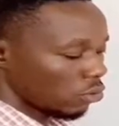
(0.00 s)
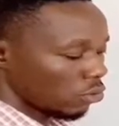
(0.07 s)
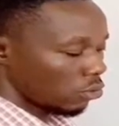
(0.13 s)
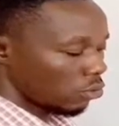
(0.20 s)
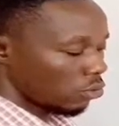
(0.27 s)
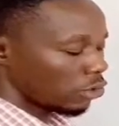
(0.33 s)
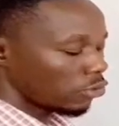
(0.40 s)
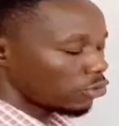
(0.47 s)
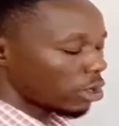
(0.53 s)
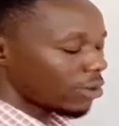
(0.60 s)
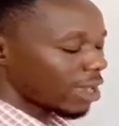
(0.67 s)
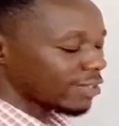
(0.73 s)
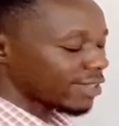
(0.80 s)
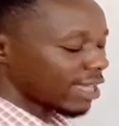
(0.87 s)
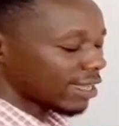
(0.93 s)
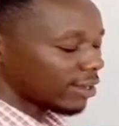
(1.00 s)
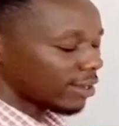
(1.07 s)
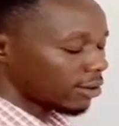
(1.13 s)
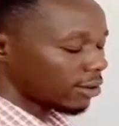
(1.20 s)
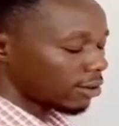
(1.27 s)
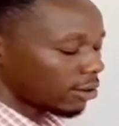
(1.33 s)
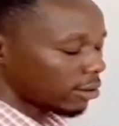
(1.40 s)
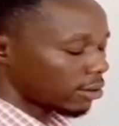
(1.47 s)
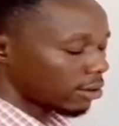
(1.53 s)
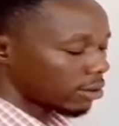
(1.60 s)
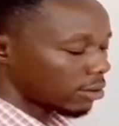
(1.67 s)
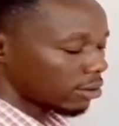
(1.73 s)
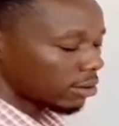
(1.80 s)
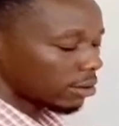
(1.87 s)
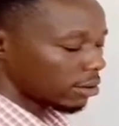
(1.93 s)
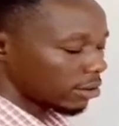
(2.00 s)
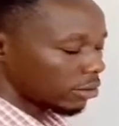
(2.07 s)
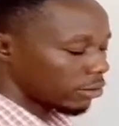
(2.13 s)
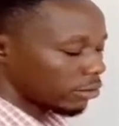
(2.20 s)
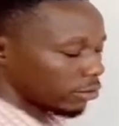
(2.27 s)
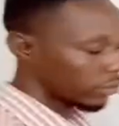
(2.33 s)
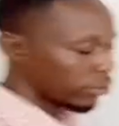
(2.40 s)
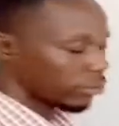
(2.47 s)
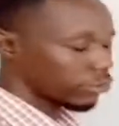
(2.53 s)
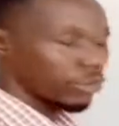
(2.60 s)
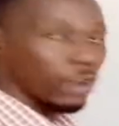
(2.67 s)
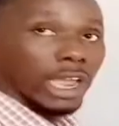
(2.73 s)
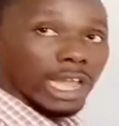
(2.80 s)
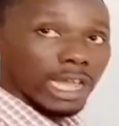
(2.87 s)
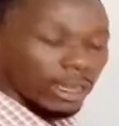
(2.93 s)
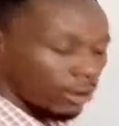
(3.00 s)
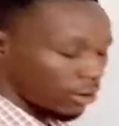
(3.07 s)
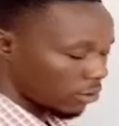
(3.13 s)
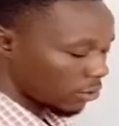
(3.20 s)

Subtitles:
we draw right angle, triangle